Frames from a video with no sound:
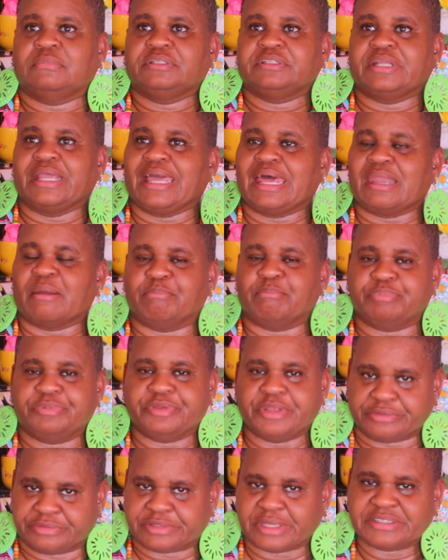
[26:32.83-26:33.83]

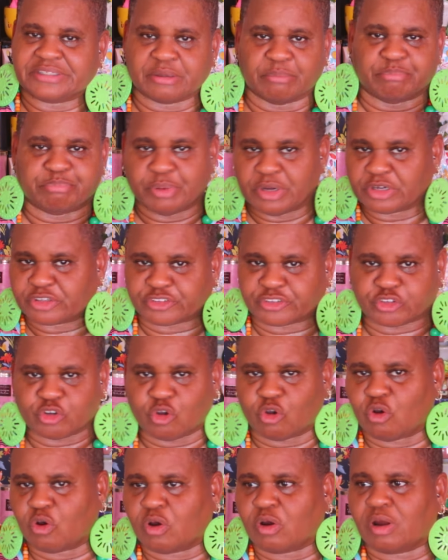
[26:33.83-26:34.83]
It's a
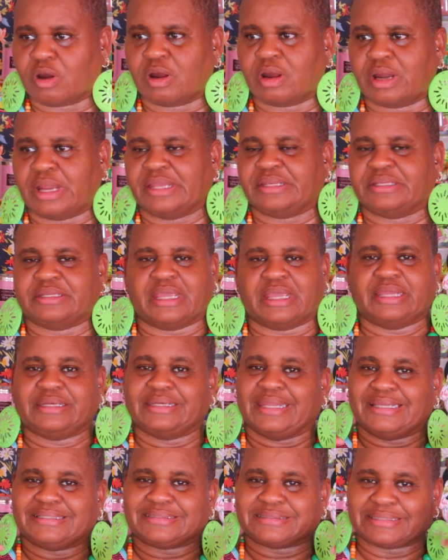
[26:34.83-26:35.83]
bookstore and
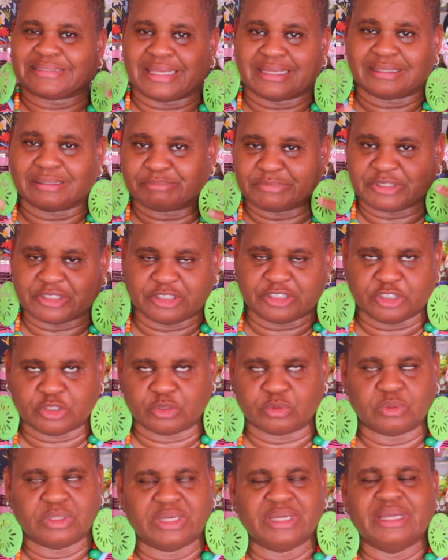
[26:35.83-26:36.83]
they sell them to
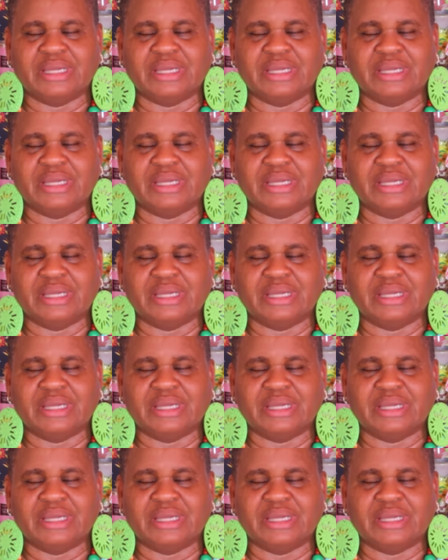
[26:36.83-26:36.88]
you,